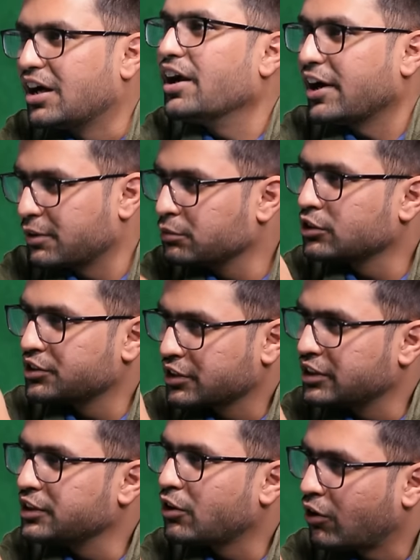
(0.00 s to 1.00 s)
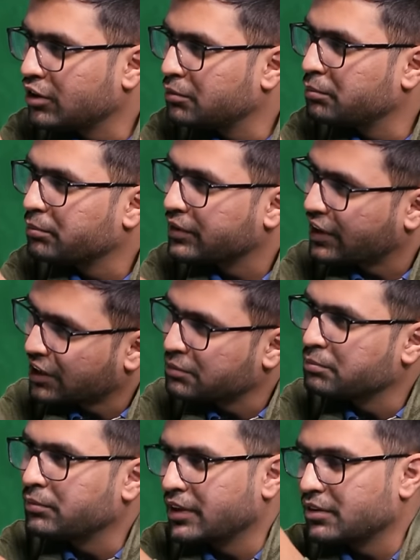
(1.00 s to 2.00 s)
Etymologically, synonyms. All
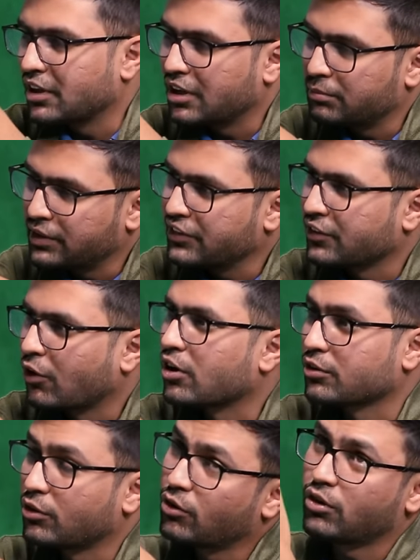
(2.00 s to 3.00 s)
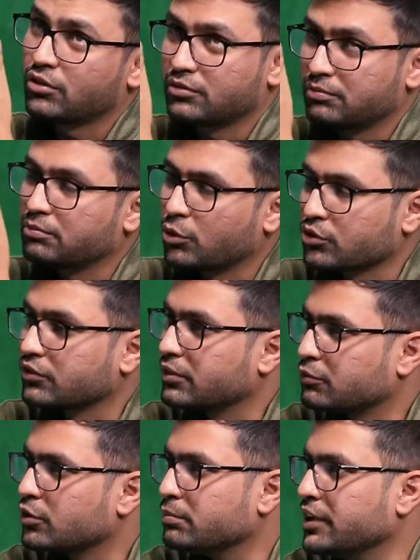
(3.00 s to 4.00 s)
can mean, or most of
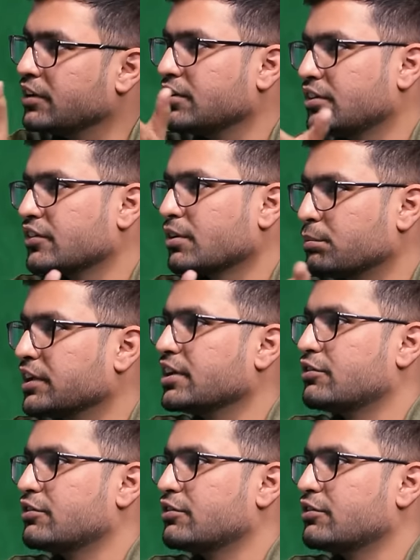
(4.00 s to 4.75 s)
them would mean something